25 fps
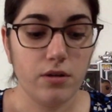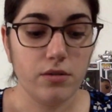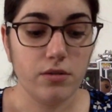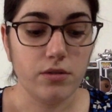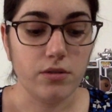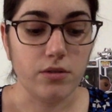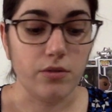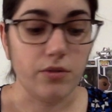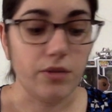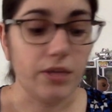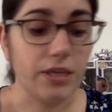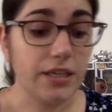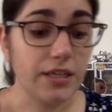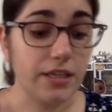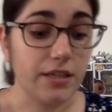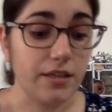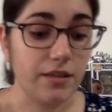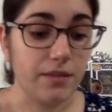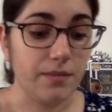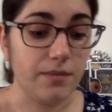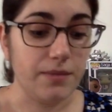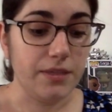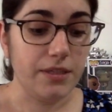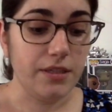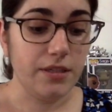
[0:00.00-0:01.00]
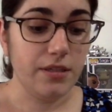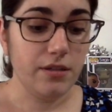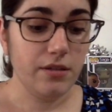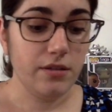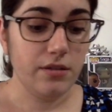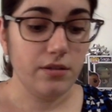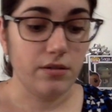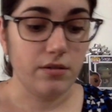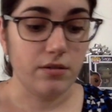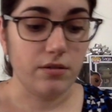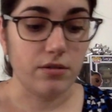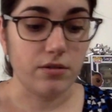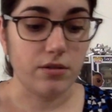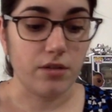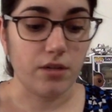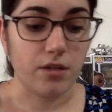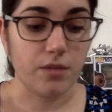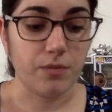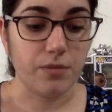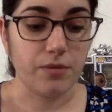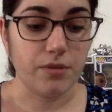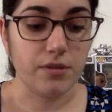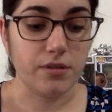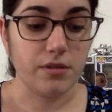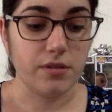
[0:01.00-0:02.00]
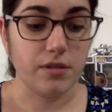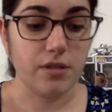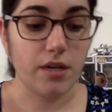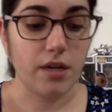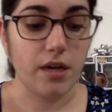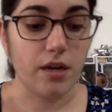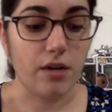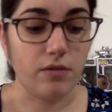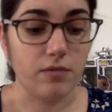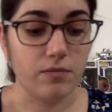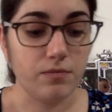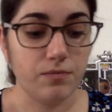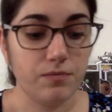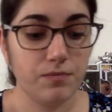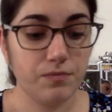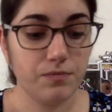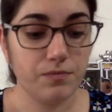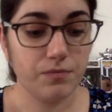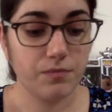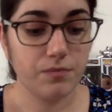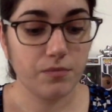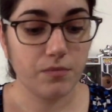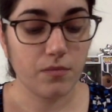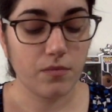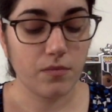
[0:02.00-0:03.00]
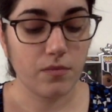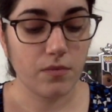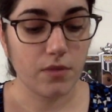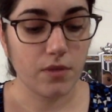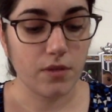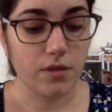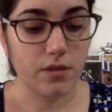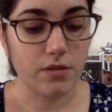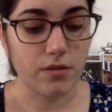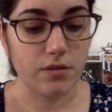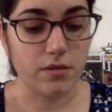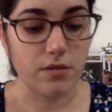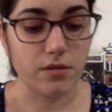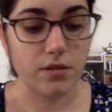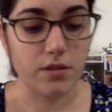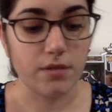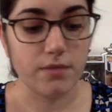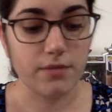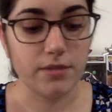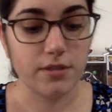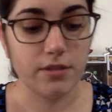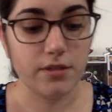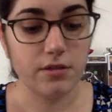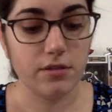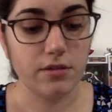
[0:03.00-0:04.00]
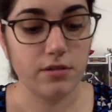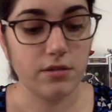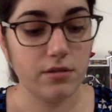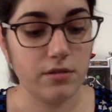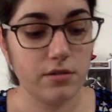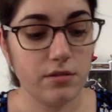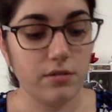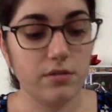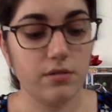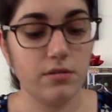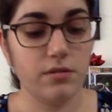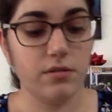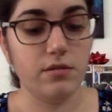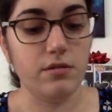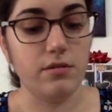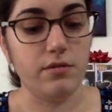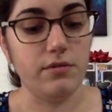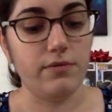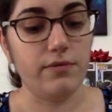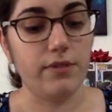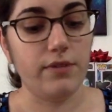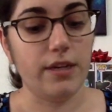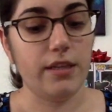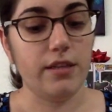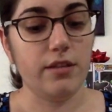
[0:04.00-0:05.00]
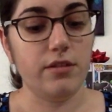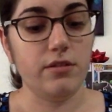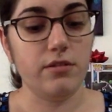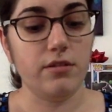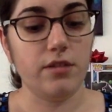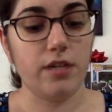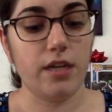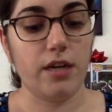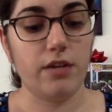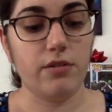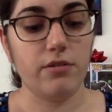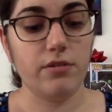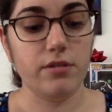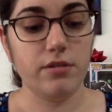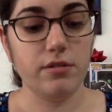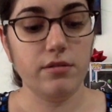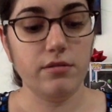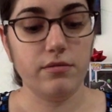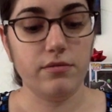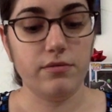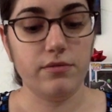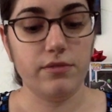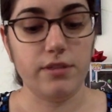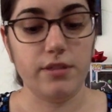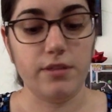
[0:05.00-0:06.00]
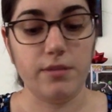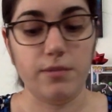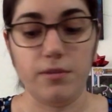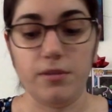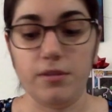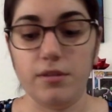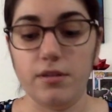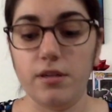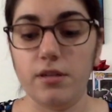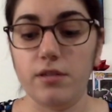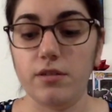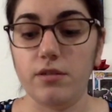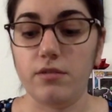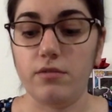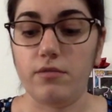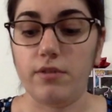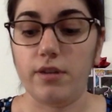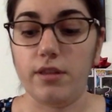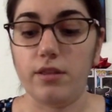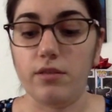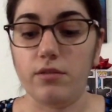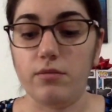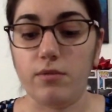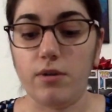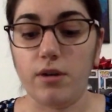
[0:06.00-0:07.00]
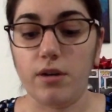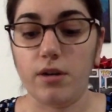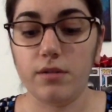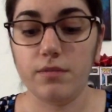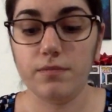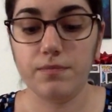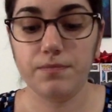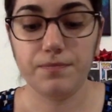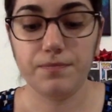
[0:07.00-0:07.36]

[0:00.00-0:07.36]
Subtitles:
So thanking the bee, the shark prince set out, determined to find this tower, free the princess, and right the wrong.